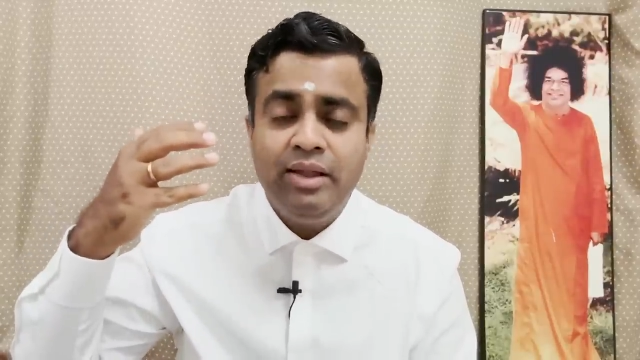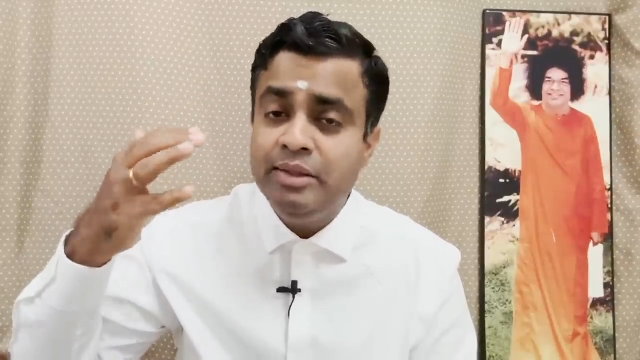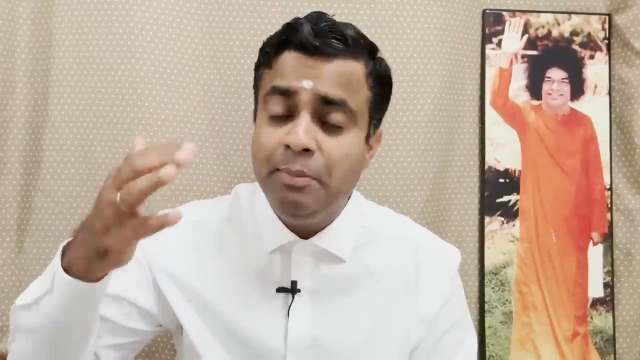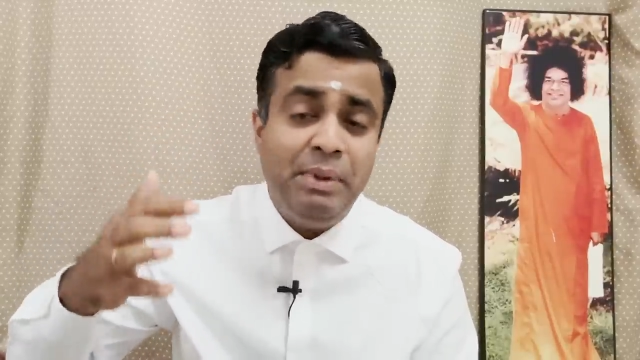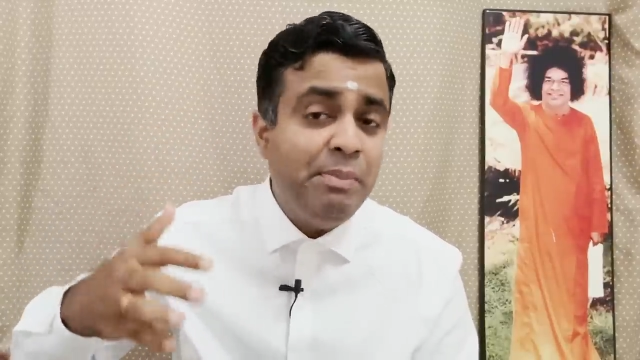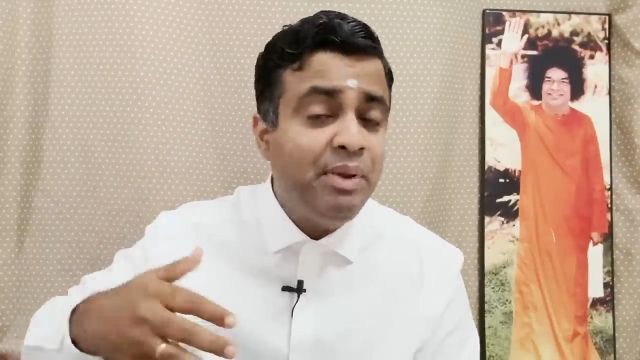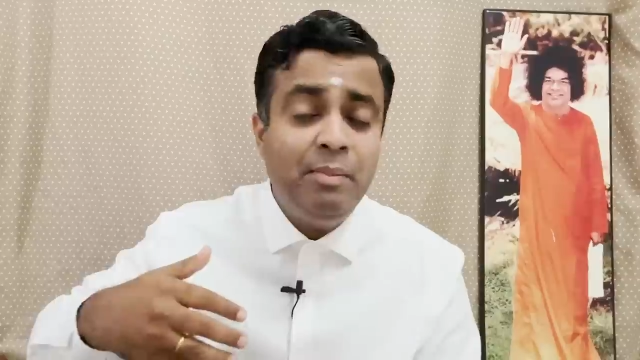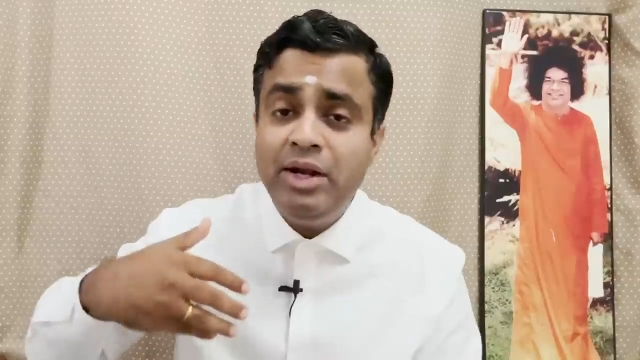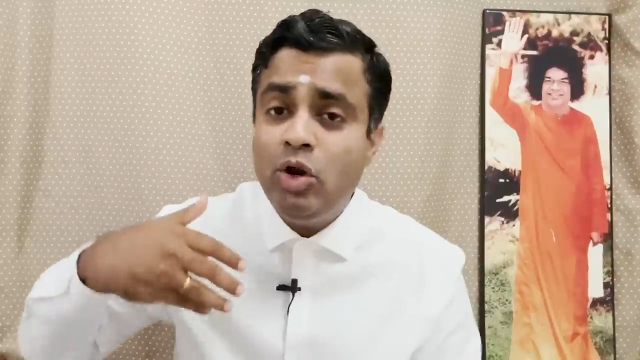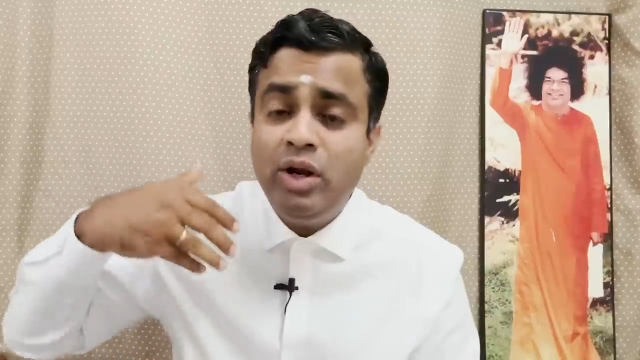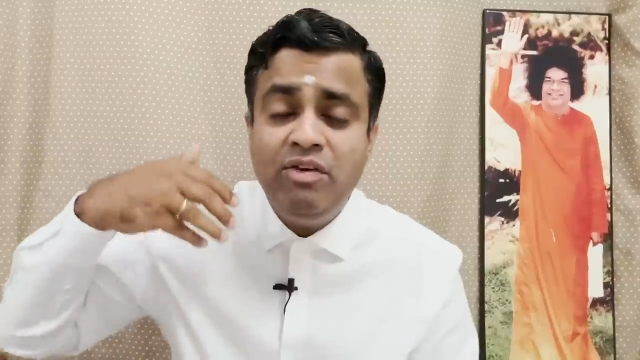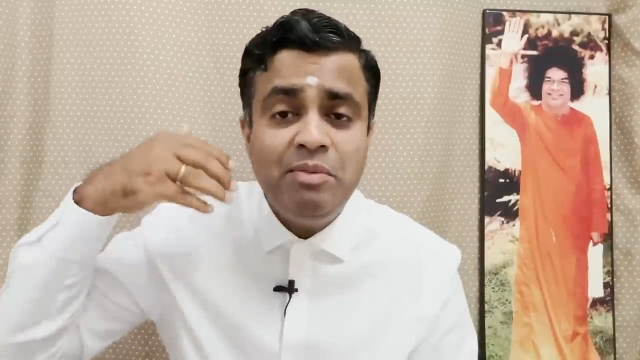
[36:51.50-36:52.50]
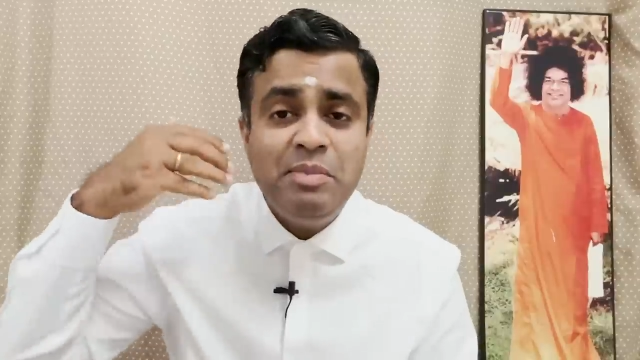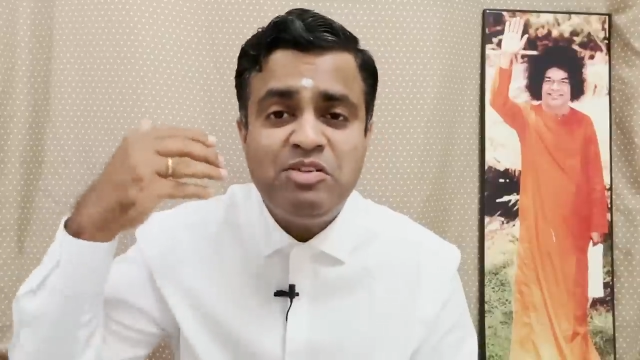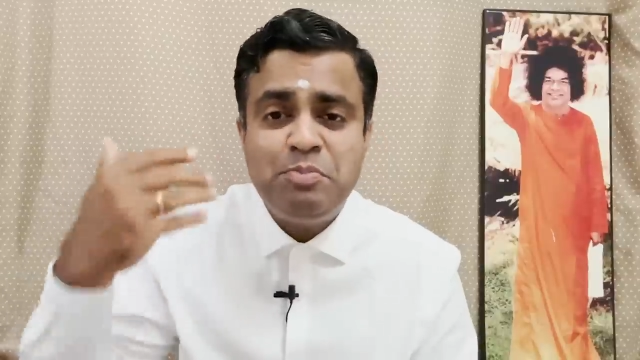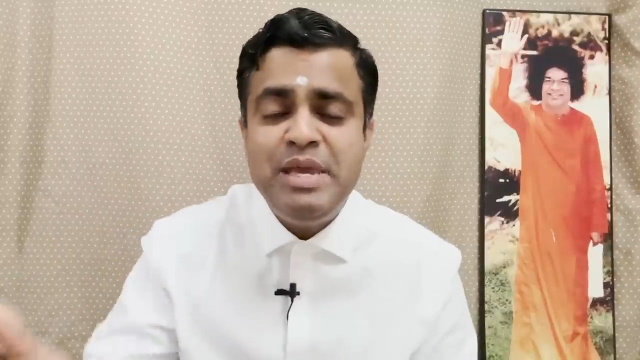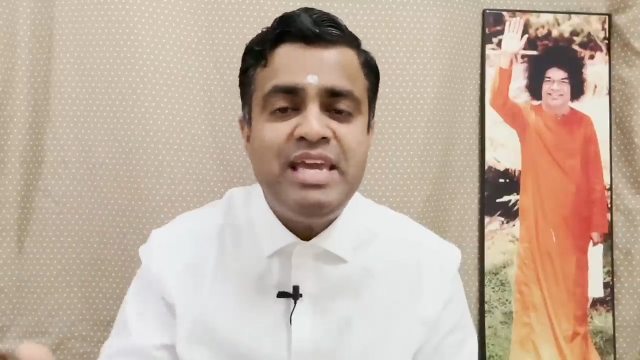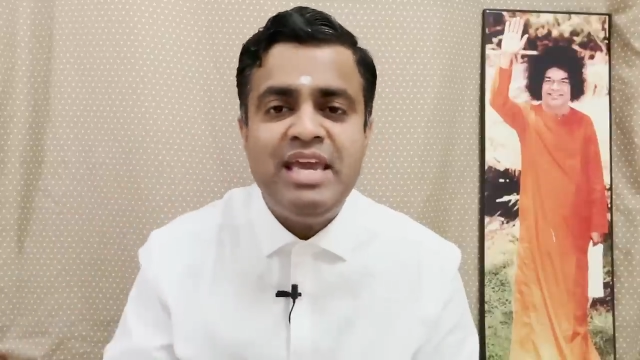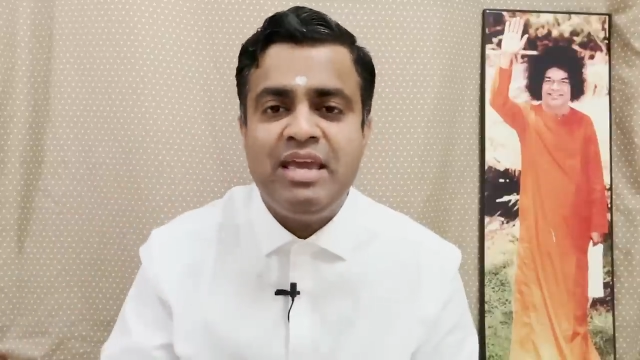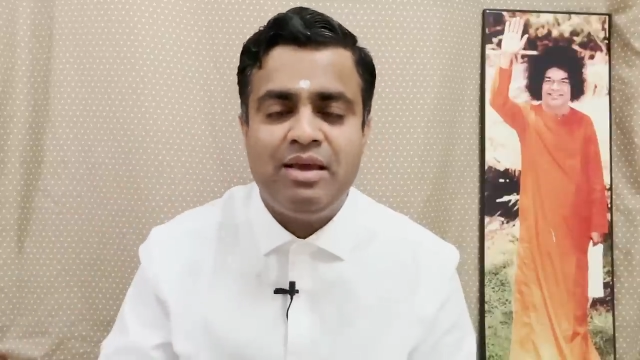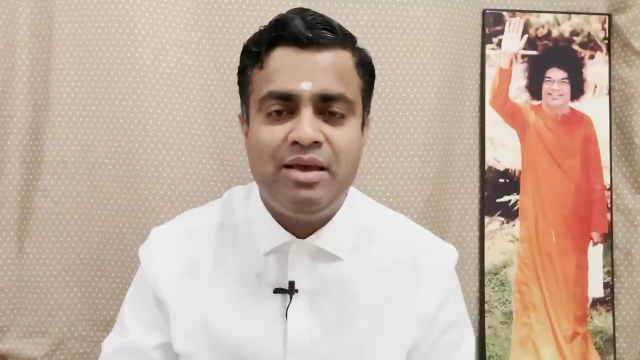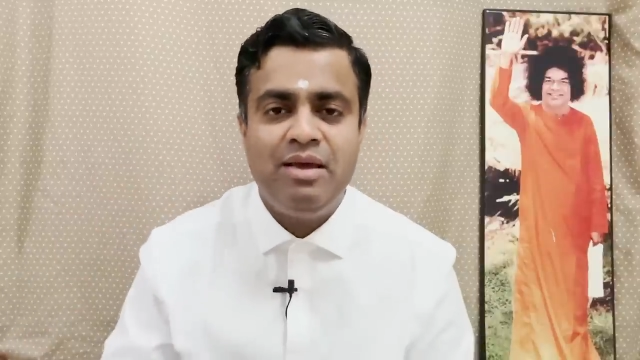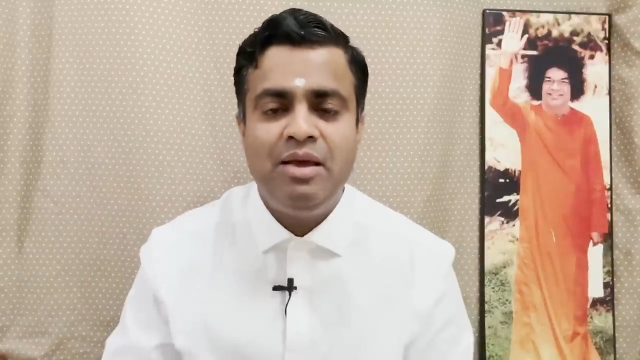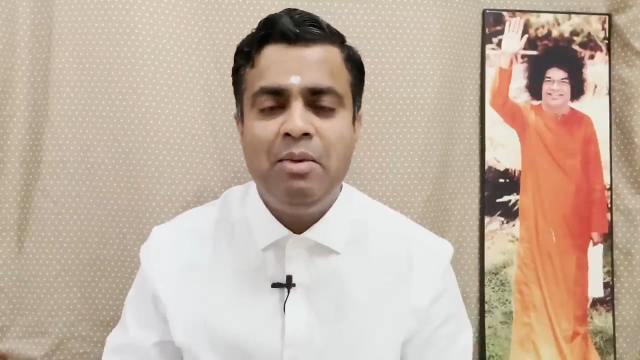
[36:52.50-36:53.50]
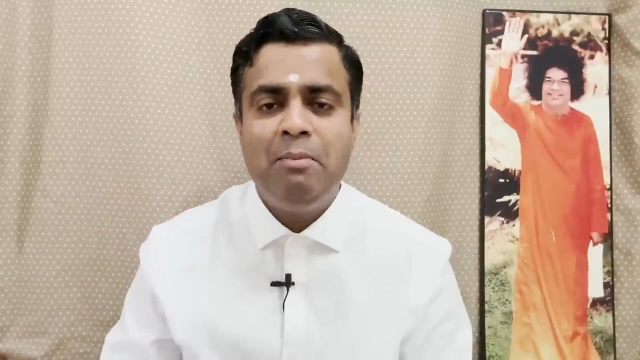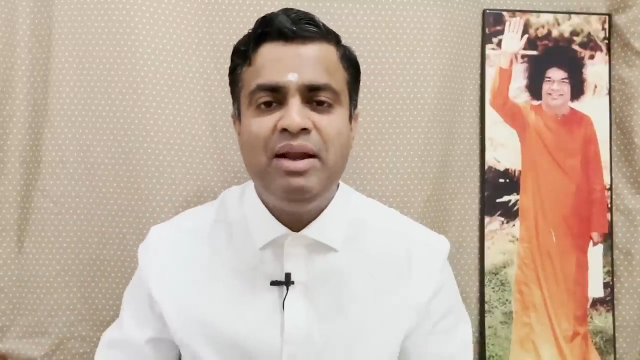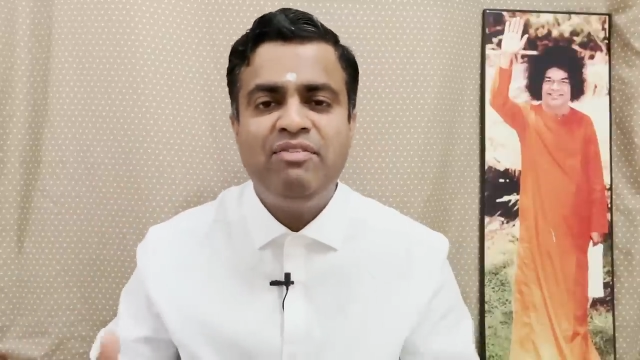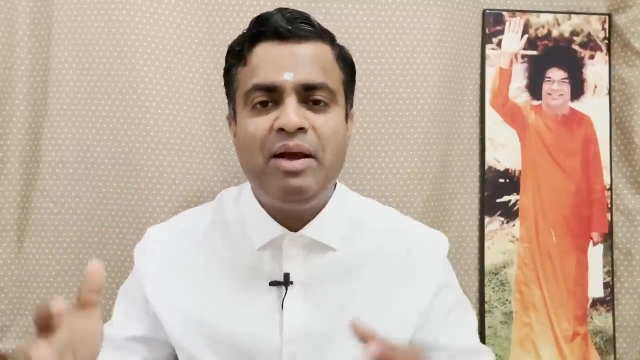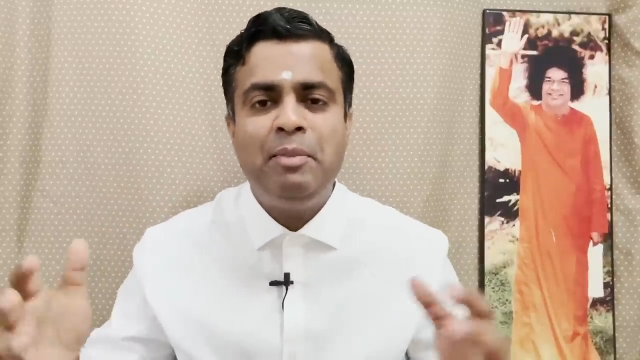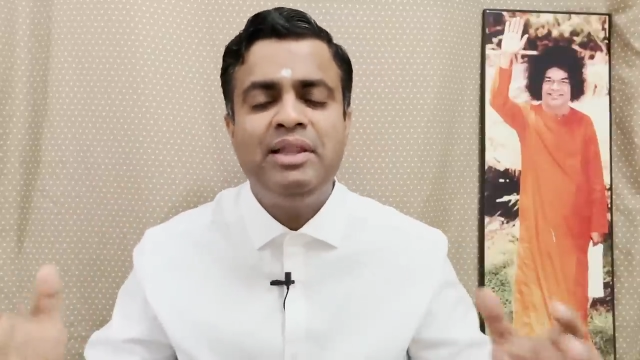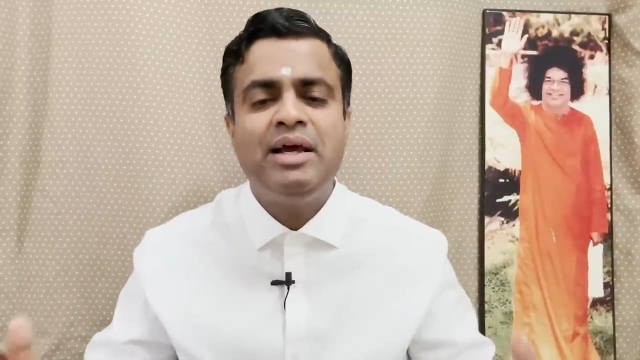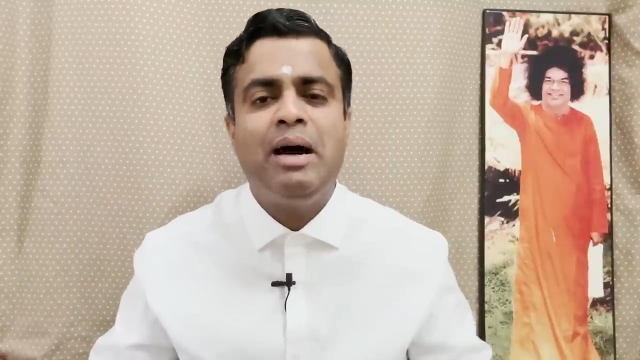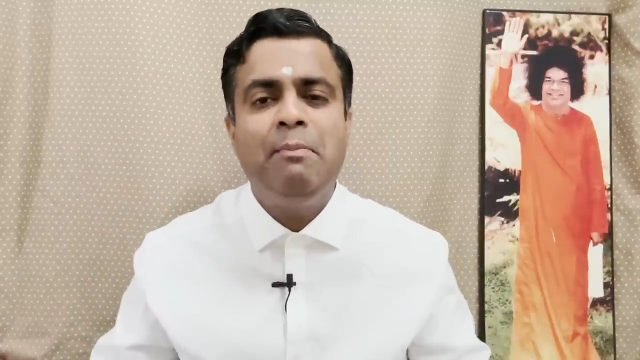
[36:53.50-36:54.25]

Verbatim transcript: the people might not even be speaking but if i'm in the